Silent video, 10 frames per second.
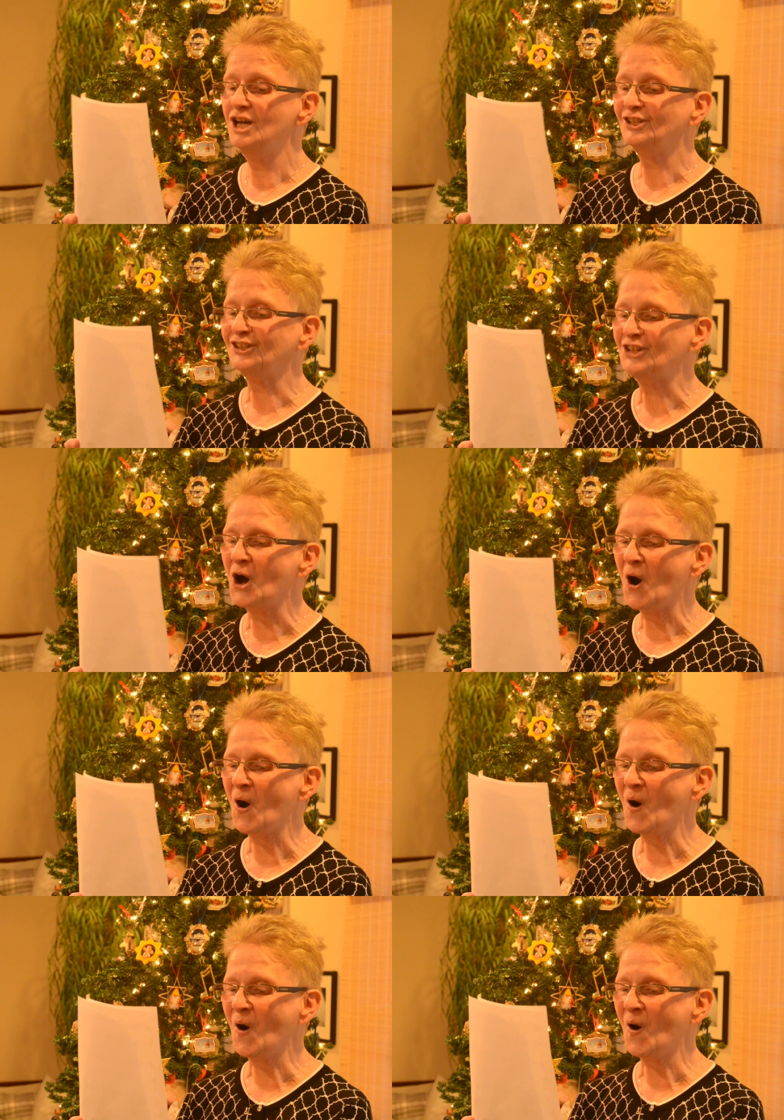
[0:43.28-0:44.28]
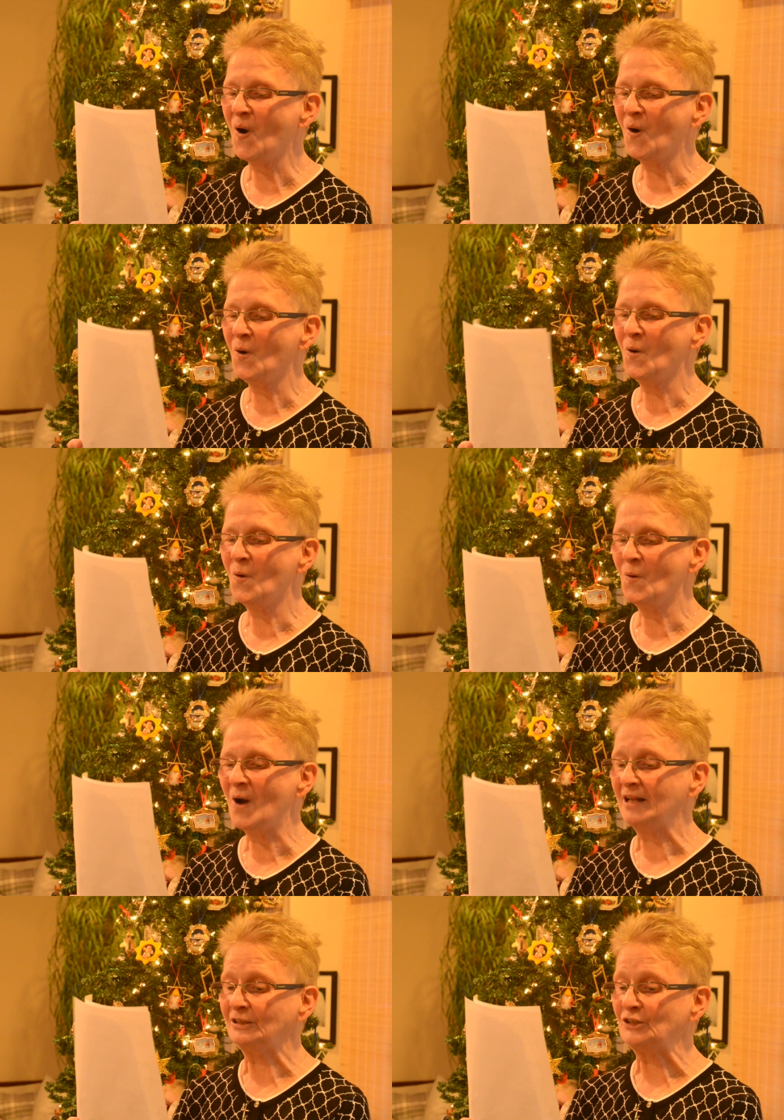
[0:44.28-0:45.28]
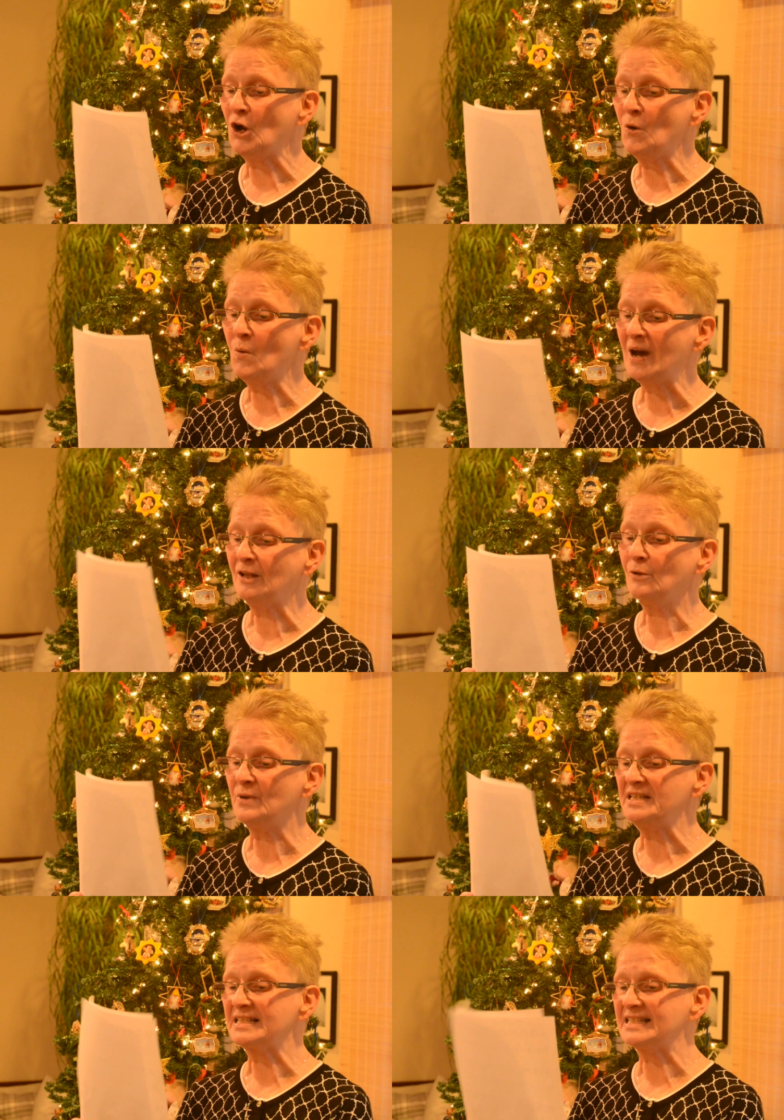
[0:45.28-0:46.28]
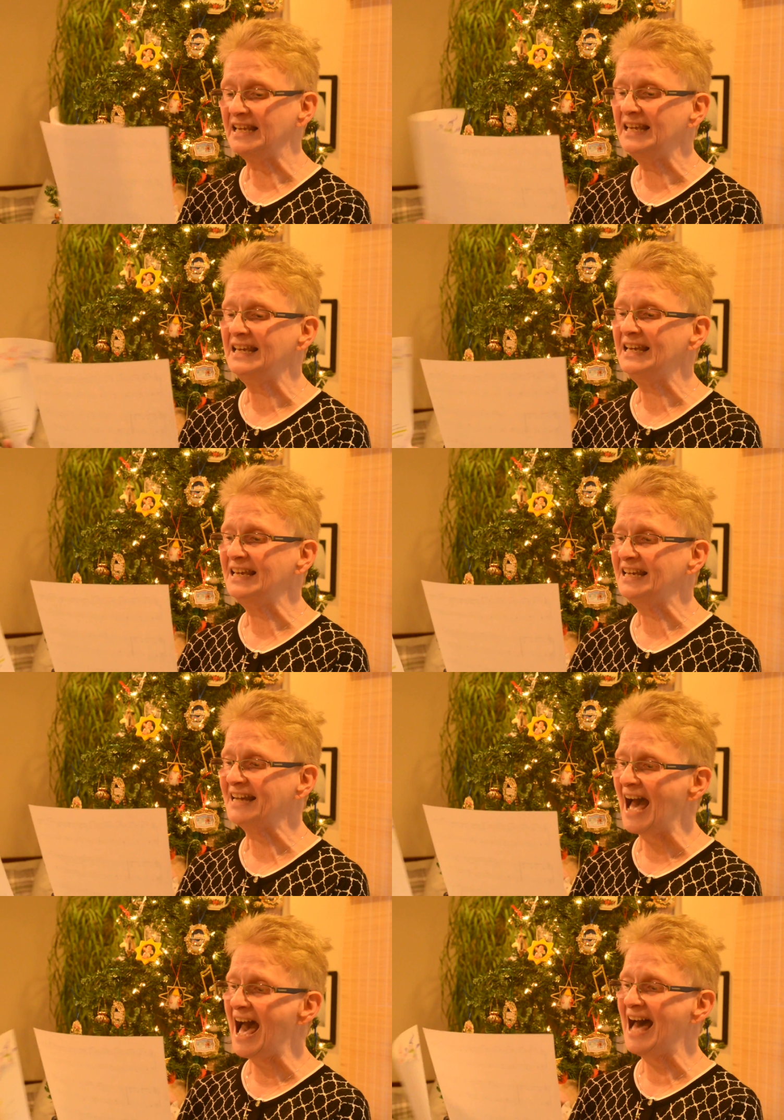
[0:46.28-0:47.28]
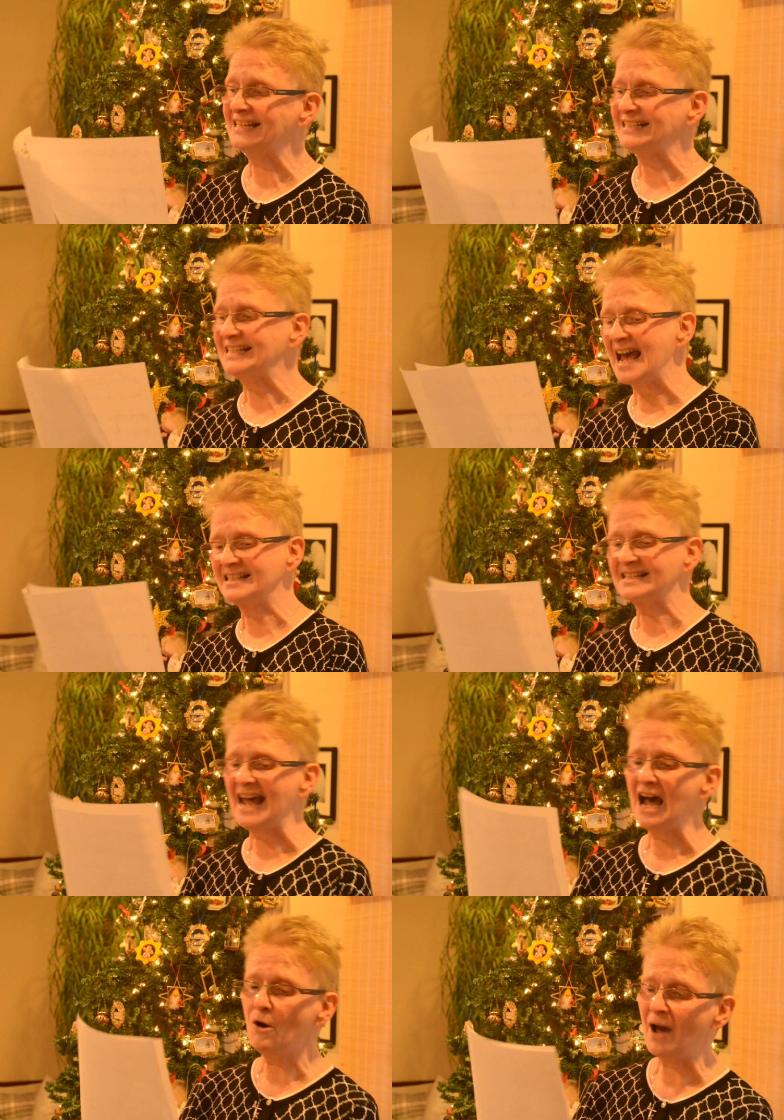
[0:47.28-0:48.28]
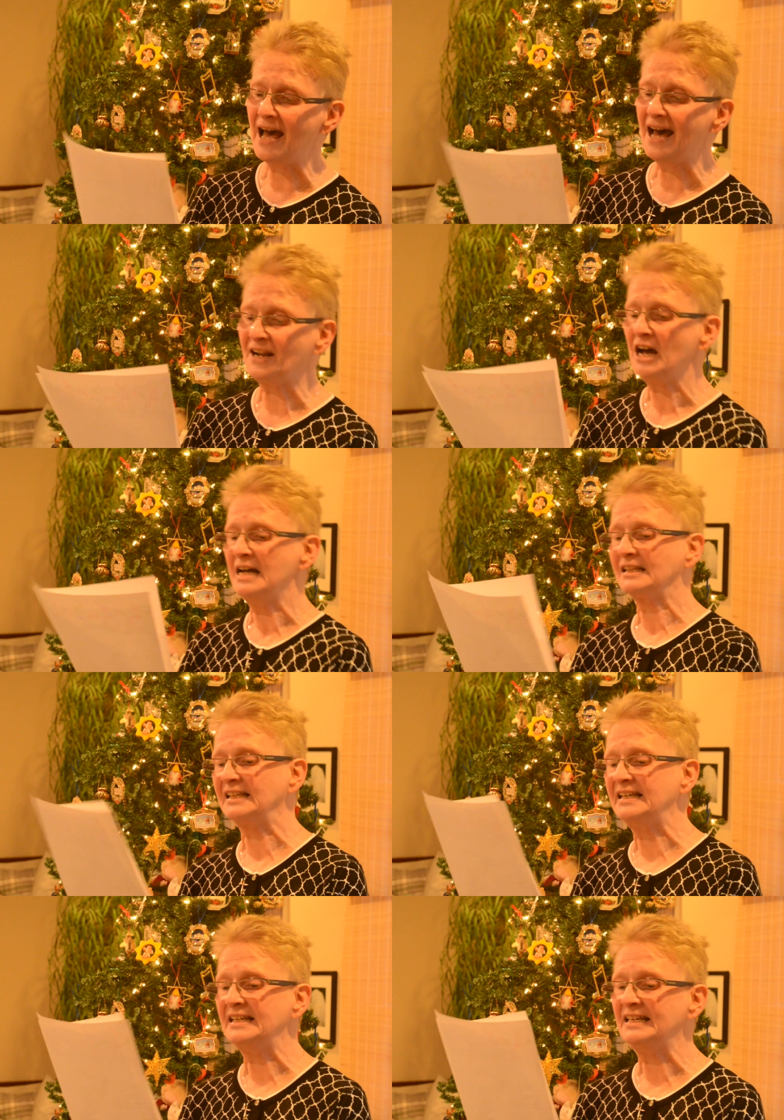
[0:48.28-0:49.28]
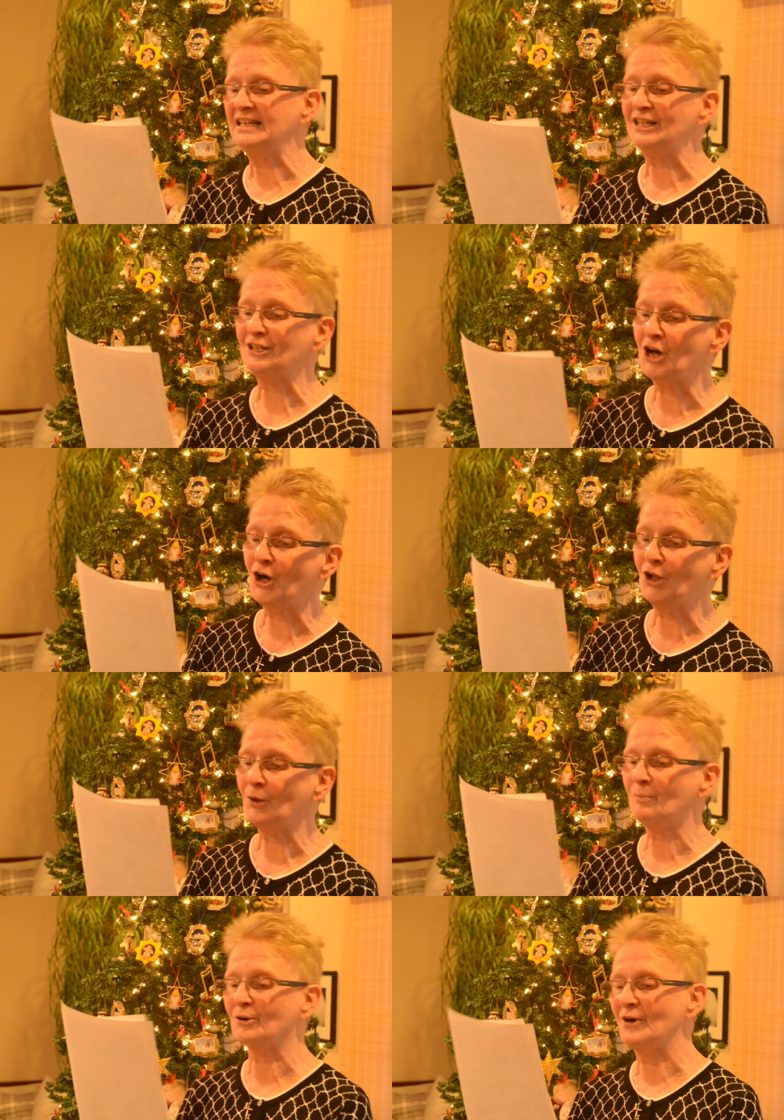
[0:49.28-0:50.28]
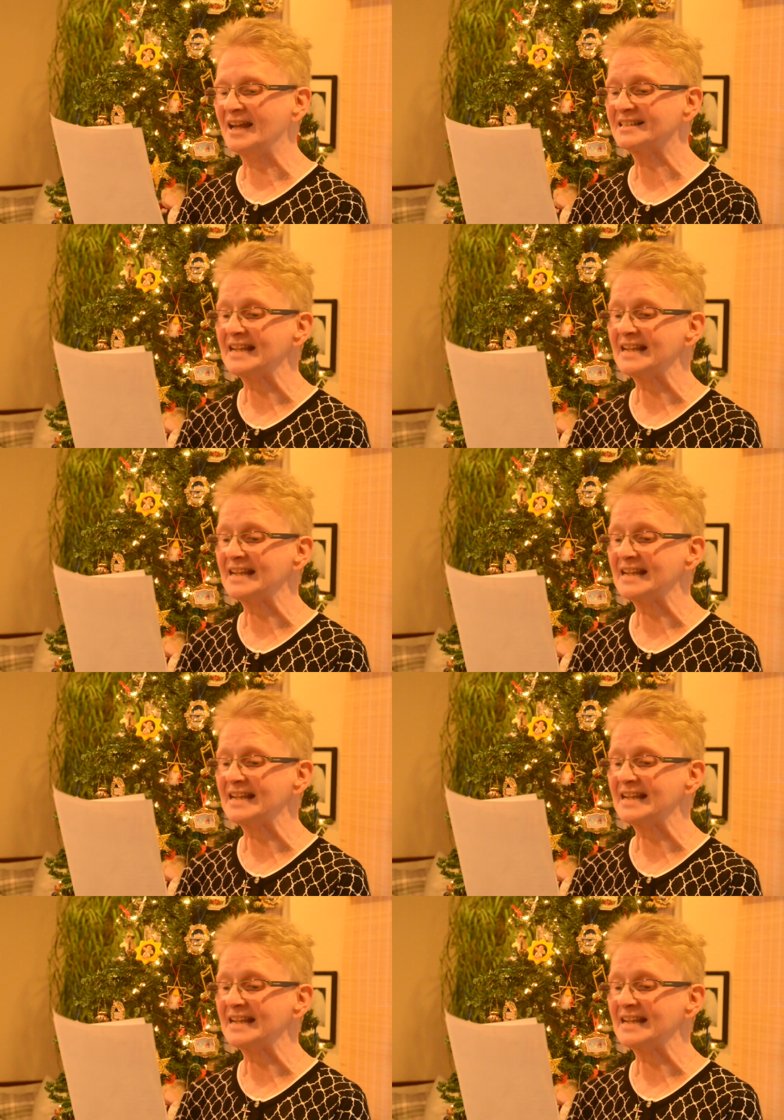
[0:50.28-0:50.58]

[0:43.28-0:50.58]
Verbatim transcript: Noel, Noel, we sing and dance now at a little prance.